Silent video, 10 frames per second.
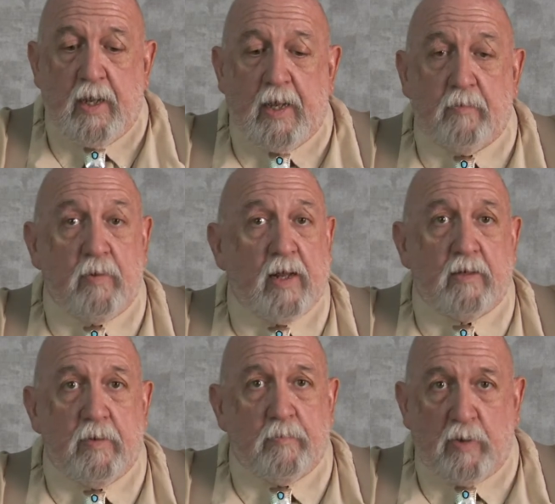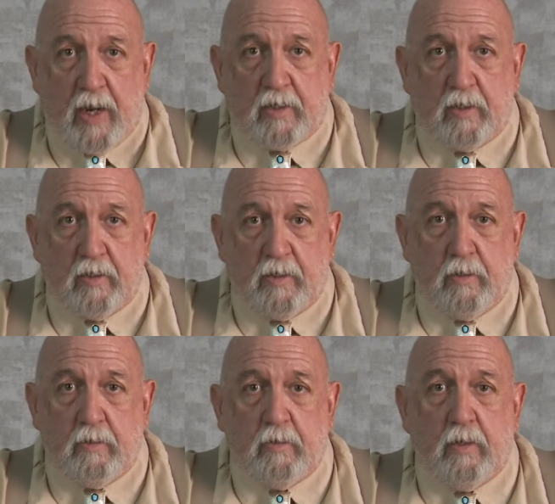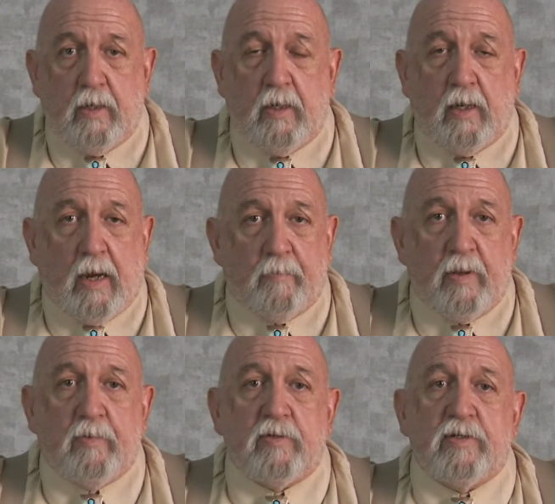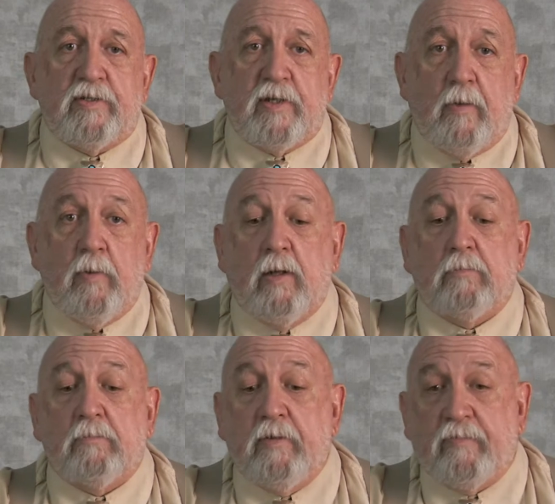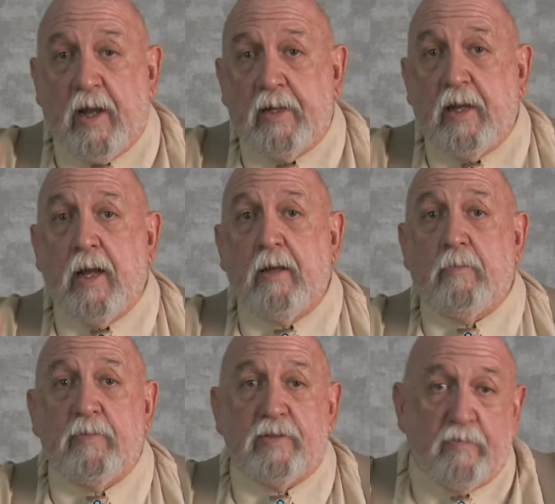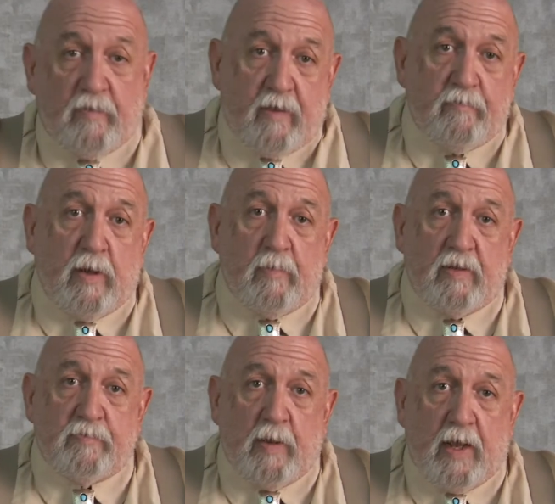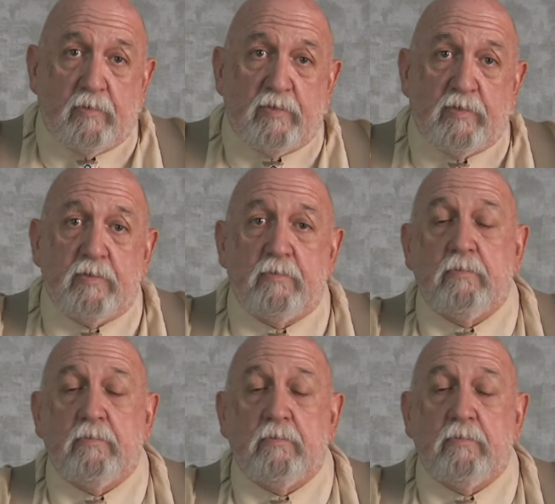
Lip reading: And we have to be practical here. A lot of people just say, well, if I die, I'll be survived by my spouse.